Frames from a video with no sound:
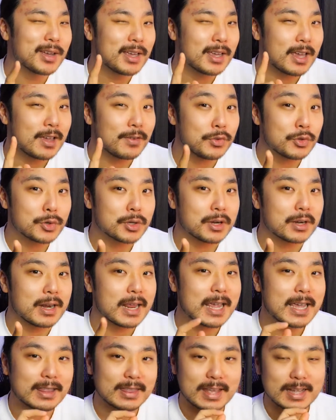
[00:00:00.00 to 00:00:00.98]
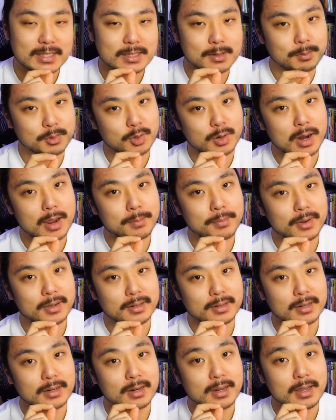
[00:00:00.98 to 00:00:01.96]
If you could hit that subscribe
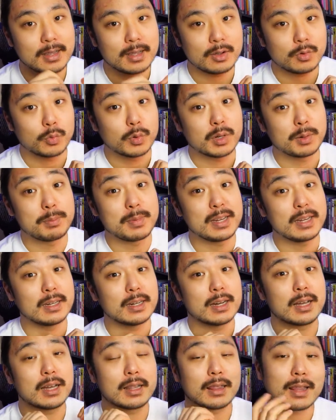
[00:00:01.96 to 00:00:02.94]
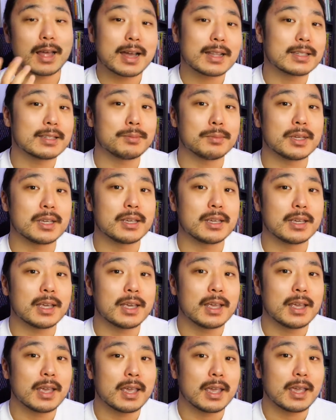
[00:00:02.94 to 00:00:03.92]
button, would mean a lot to me.
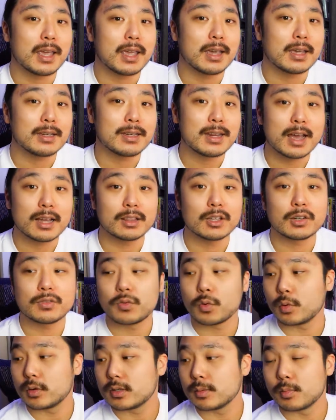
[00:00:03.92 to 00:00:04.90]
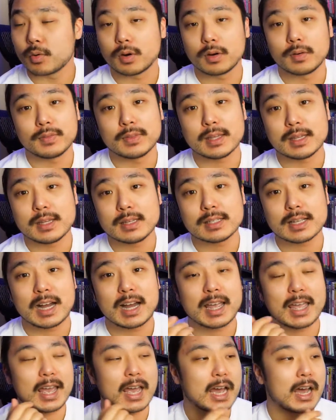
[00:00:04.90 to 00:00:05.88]
And yeah, look forward to more of these.
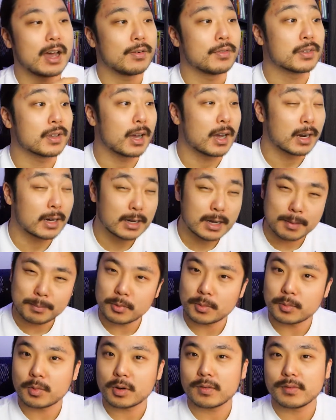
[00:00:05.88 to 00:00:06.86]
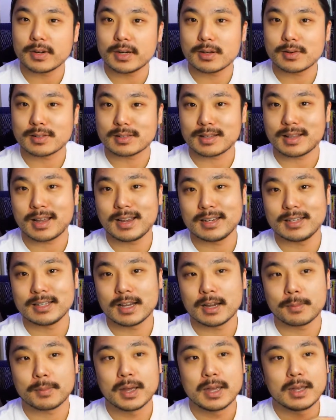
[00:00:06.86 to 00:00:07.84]
I have a couple more videos lined
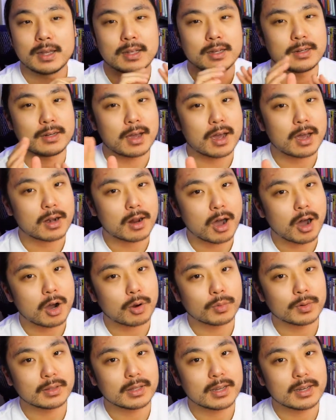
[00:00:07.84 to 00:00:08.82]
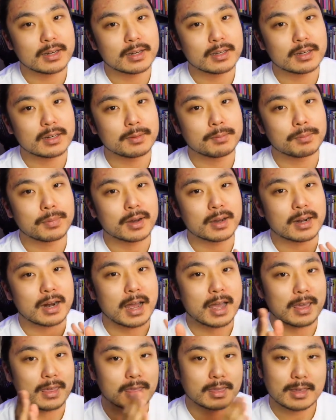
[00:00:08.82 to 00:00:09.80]
up, not haul related, but
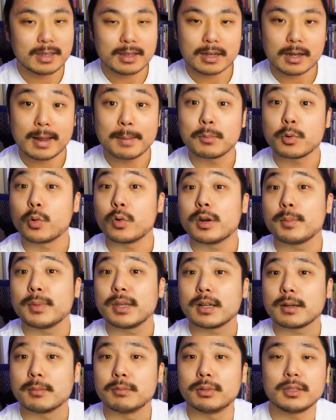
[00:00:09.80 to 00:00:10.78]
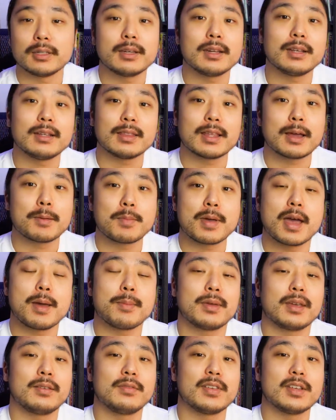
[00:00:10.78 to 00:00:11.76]
I think I'm going to be completing that
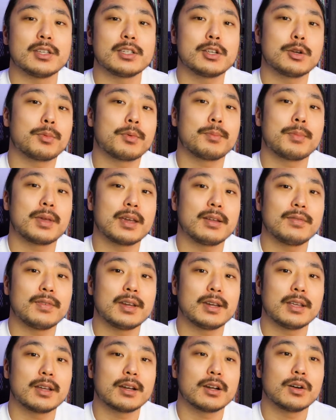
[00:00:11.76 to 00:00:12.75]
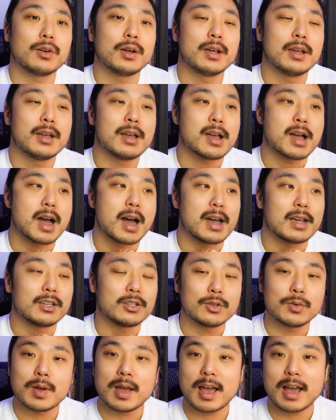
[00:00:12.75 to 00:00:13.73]
Batman v Superman video. I
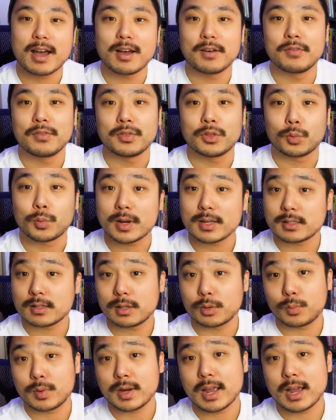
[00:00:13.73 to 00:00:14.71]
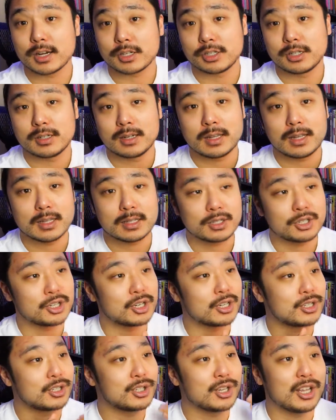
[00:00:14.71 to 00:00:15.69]
do have the rest of the reaction. It's
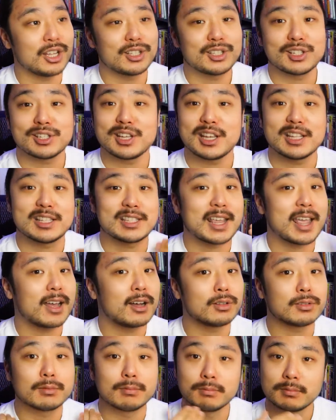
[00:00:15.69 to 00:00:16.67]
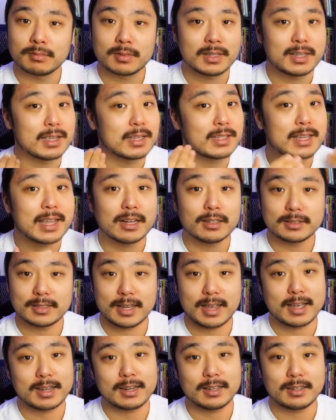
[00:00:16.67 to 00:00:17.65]
just, it's hell
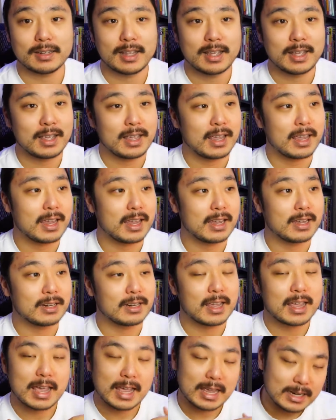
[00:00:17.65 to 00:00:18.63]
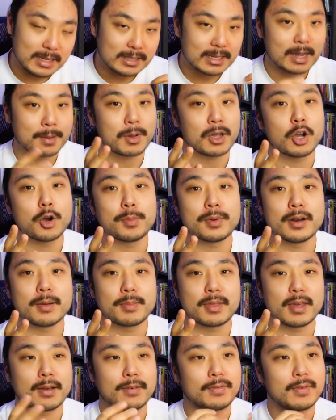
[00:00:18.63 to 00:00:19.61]
to edit. And anytime I open up
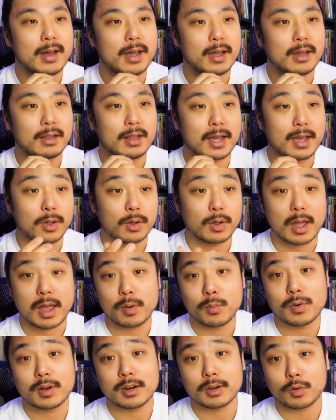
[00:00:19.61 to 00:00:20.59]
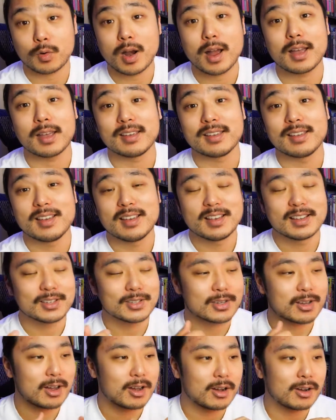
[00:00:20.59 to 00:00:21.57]
that file, I wanna cry.
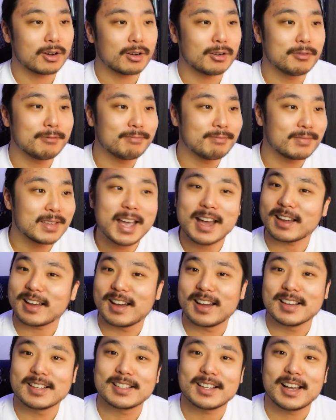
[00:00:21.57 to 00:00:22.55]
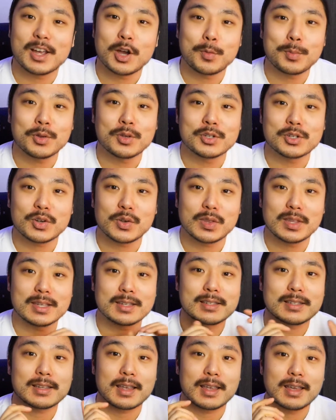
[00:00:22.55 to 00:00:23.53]
So yeah, guys, I hope you enjoyed
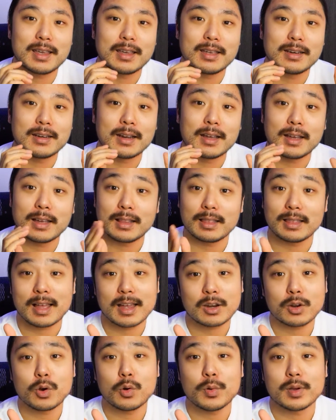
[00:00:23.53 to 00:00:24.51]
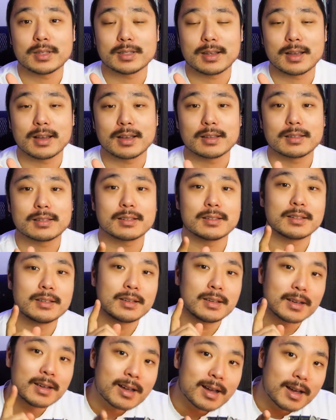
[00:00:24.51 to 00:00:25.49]
this. And like always, guys,
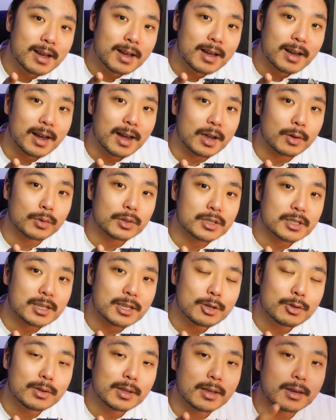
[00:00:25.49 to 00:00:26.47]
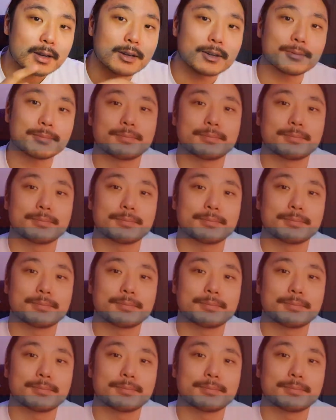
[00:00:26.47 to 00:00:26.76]
I will see you later.